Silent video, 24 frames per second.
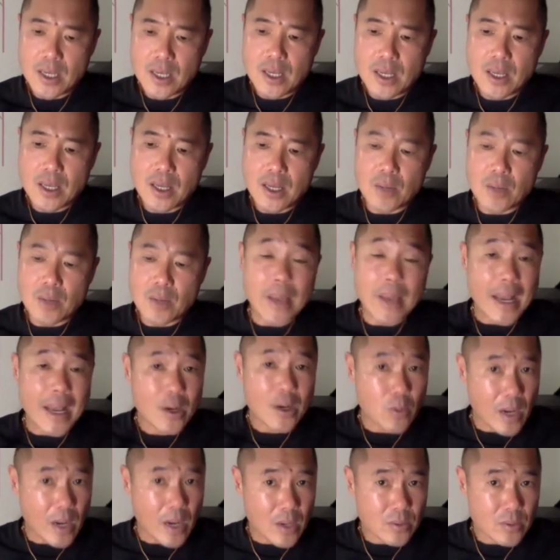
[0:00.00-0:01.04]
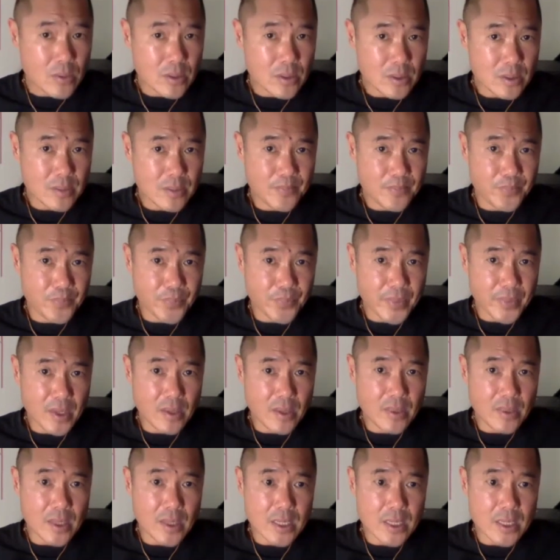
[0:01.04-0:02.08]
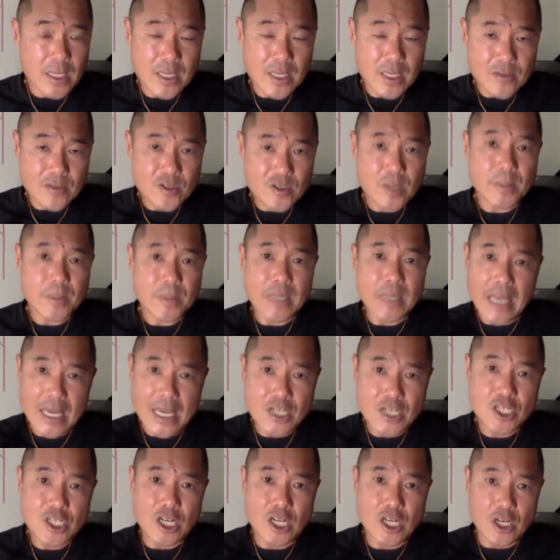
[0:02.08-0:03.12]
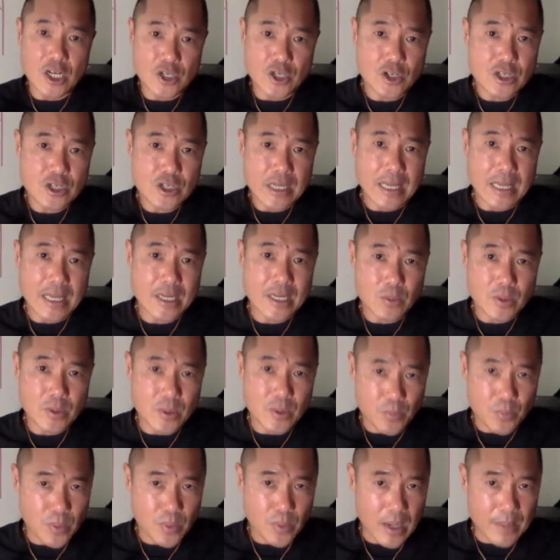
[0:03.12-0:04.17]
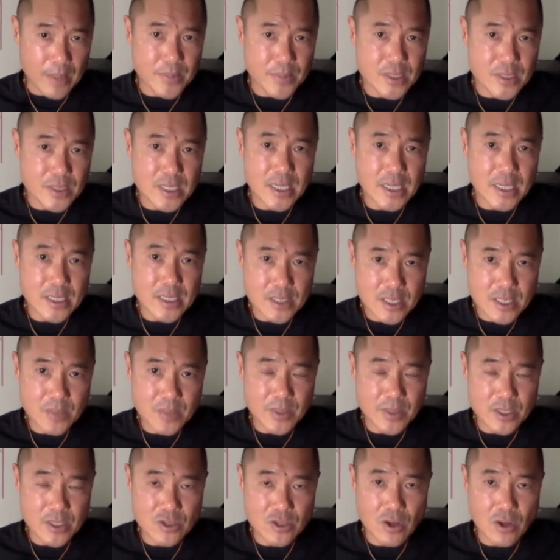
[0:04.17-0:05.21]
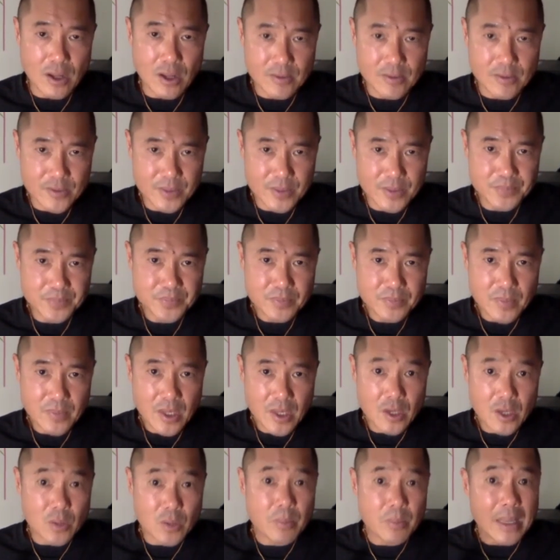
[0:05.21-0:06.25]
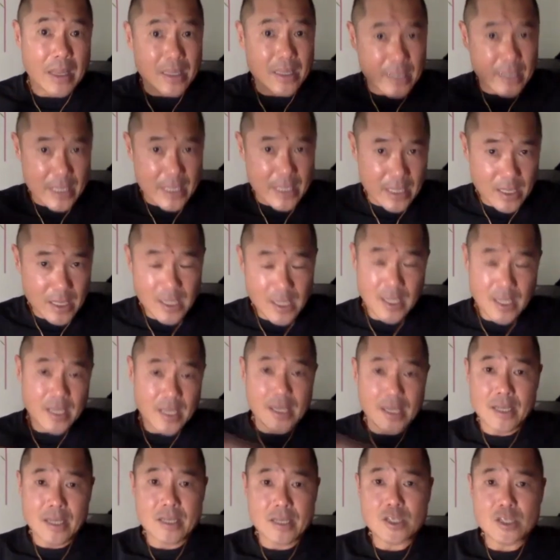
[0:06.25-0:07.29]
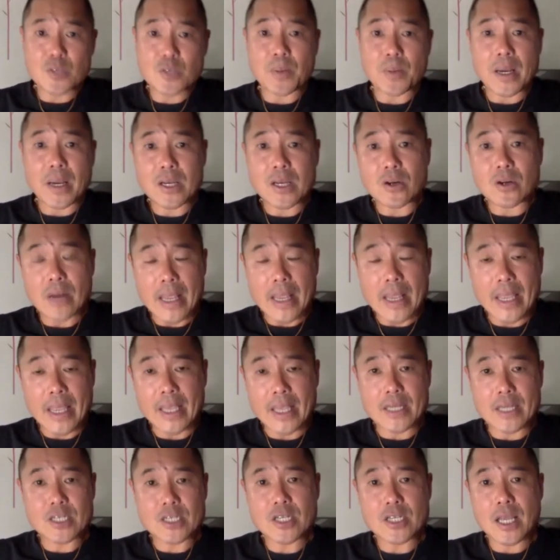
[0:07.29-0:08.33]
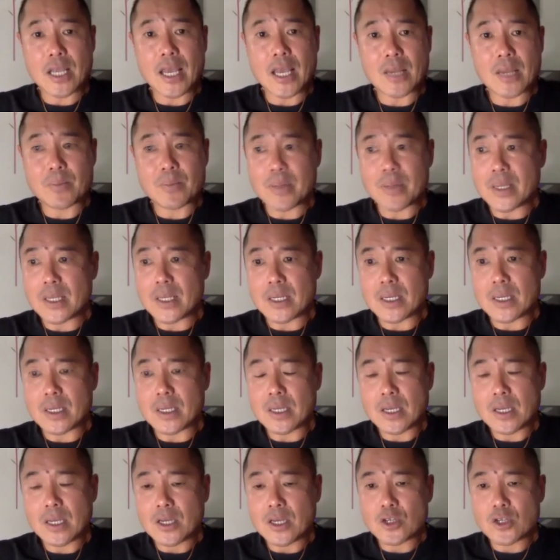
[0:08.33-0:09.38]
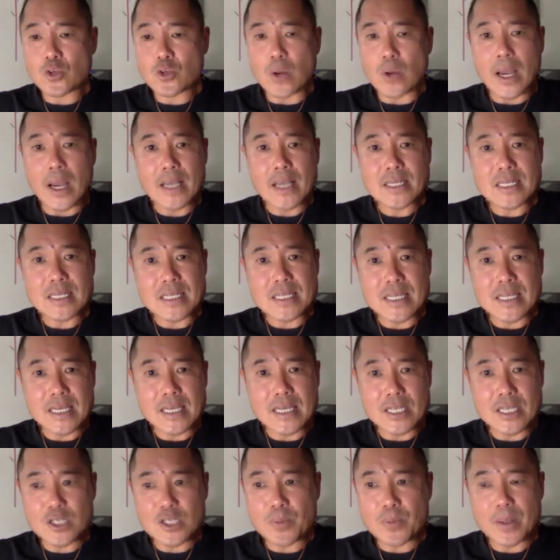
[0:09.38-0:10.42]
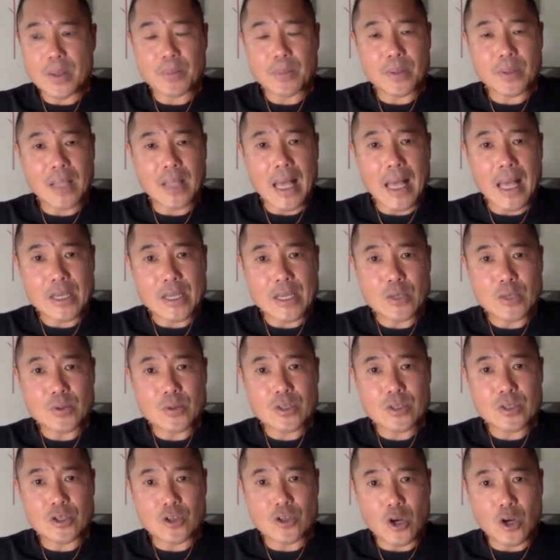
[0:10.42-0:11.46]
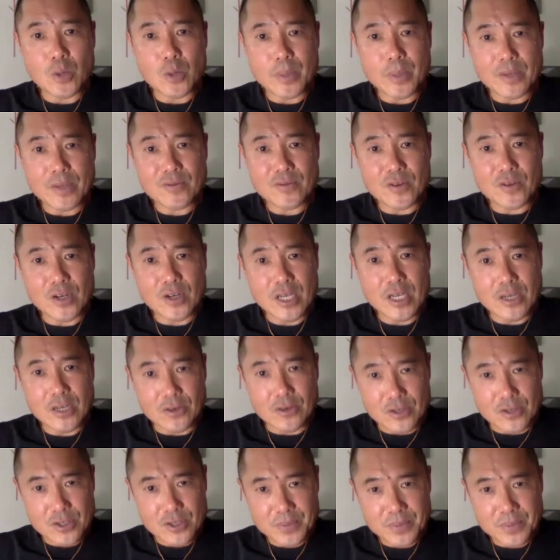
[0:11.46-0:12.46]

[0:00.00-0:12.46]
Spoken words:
a background that gives him an edge in understanding what the problem set is to be solved. Melanie, despite her age, had been trying to teach people how to use Adobe for years